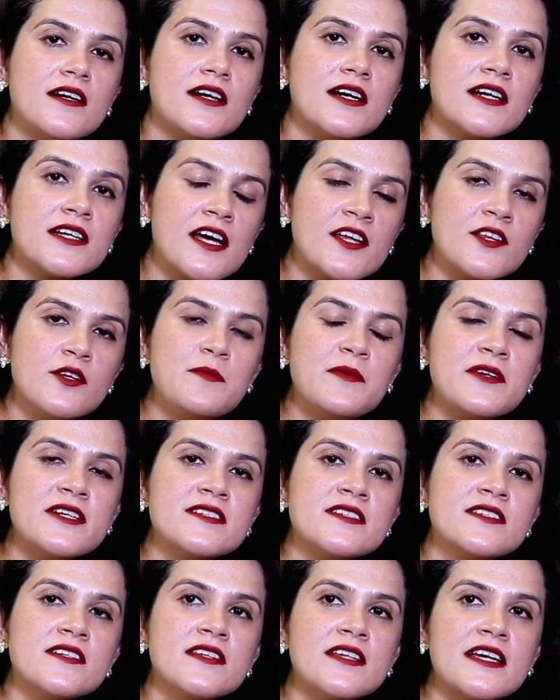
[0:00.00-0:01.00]
Another
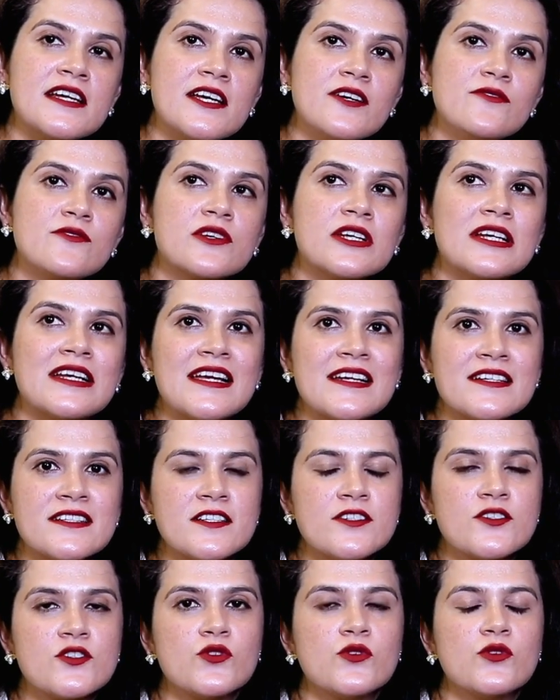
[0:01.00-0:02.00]
person that I've
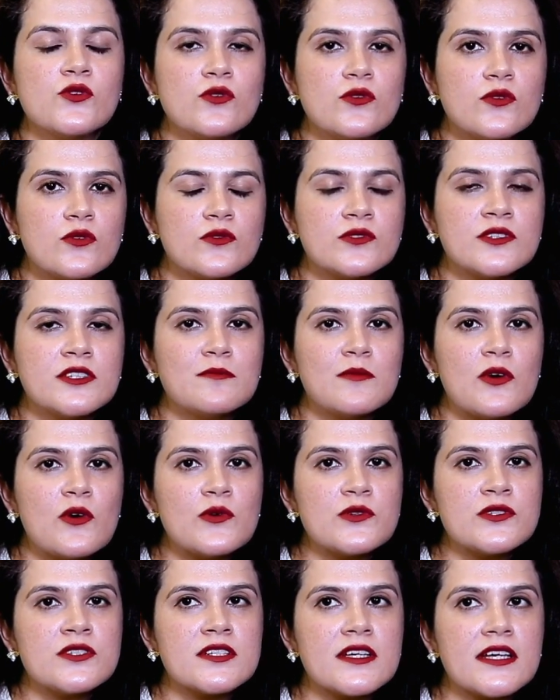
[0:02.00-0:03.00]
related to the
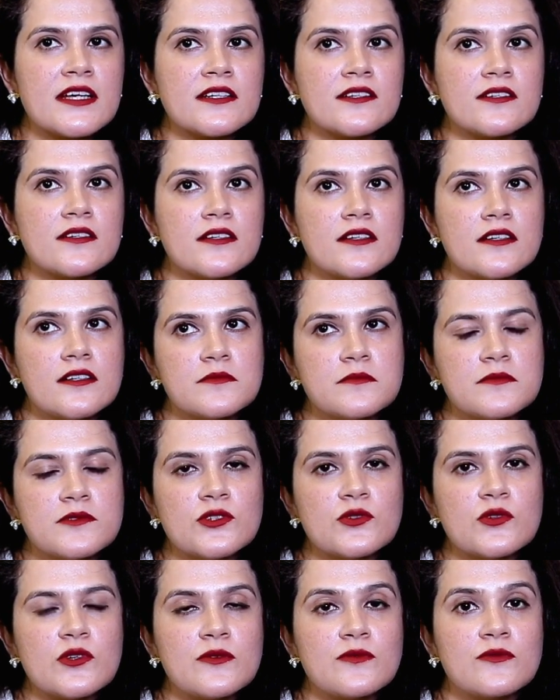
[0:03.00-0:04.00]
most and,
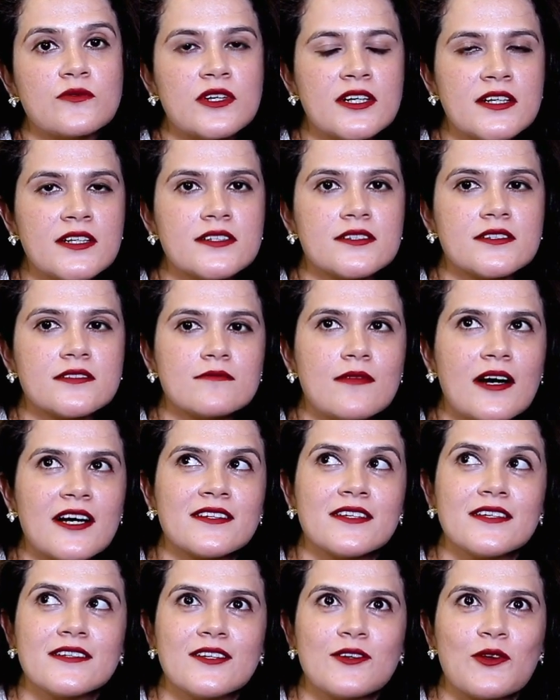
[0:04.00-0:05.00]
you know, worked,
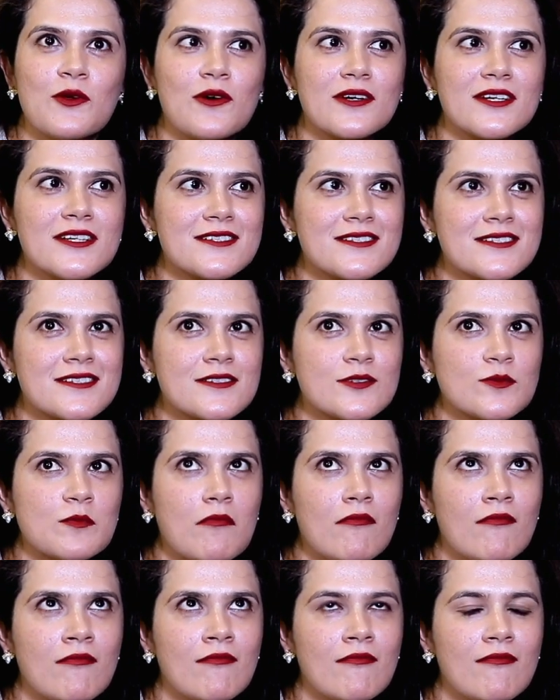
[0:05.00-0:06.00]
I think, the longest
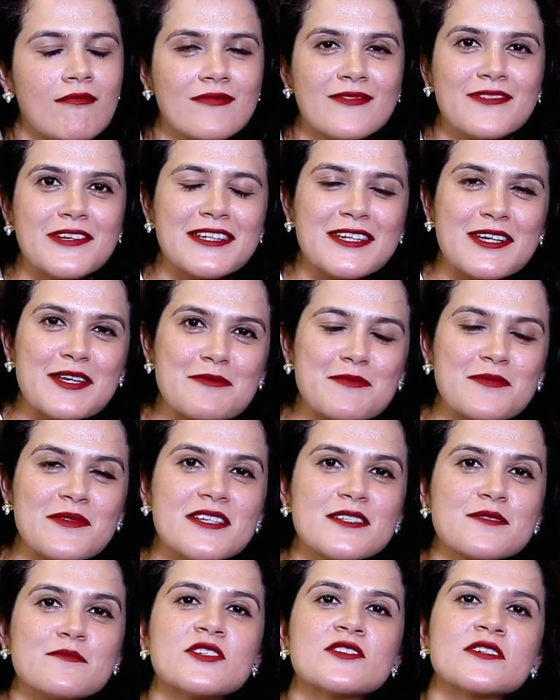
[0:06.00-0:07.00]
with him
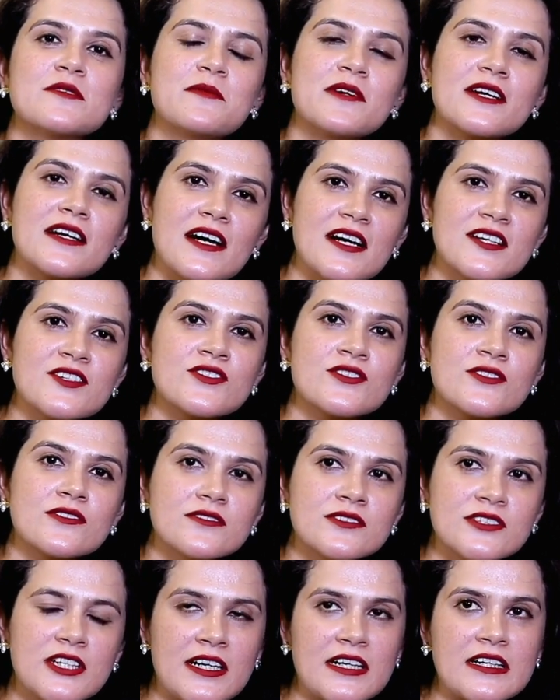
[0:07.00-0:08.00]
is Mr. Prakash
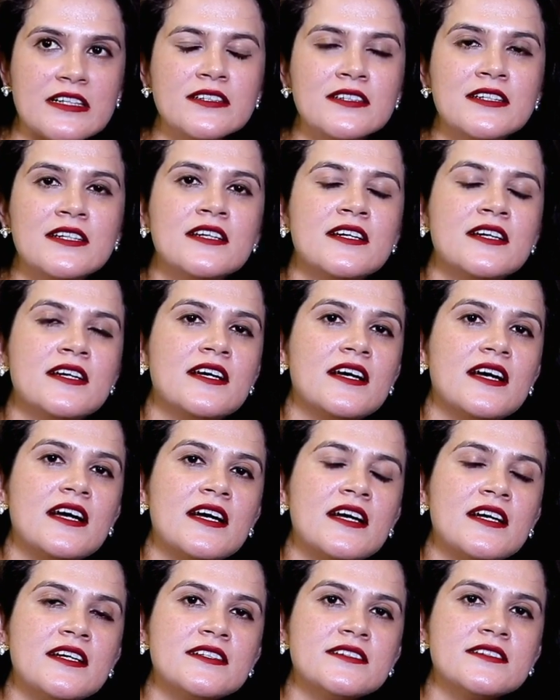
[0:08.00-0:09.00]
Jha.
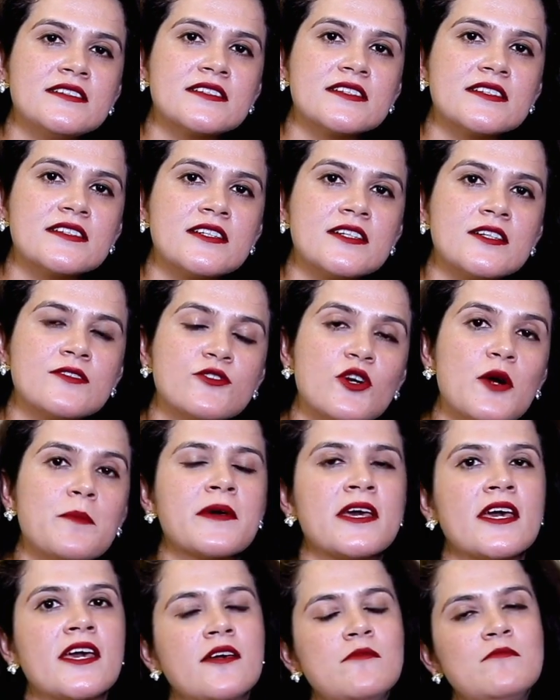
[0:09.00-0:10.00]
And
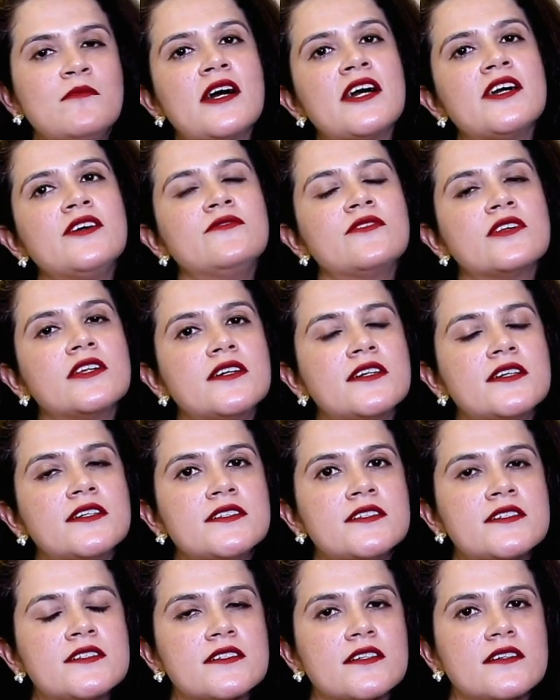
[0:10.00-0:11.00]
from him, I have
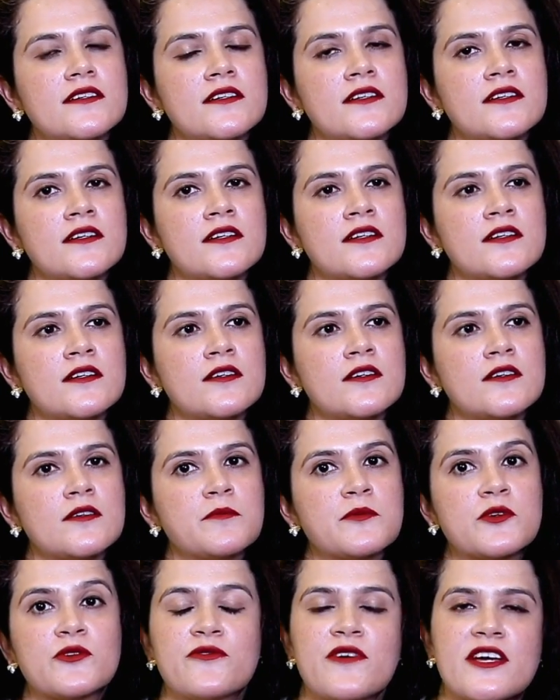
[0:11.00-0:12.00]
learned
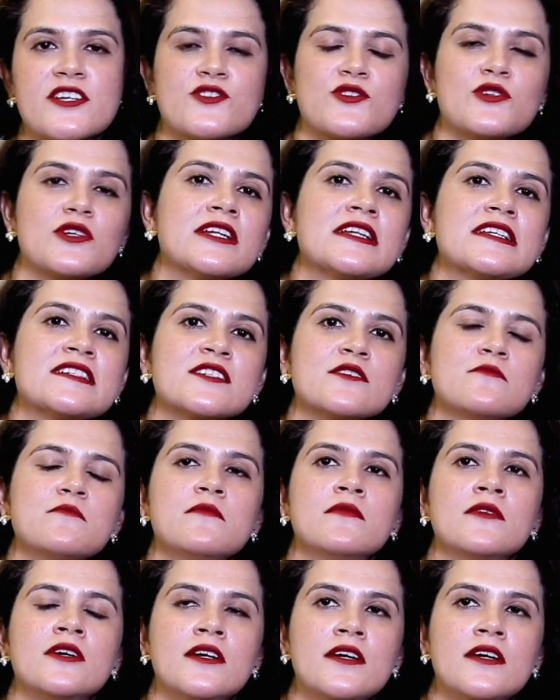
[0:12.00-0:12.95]
professionalism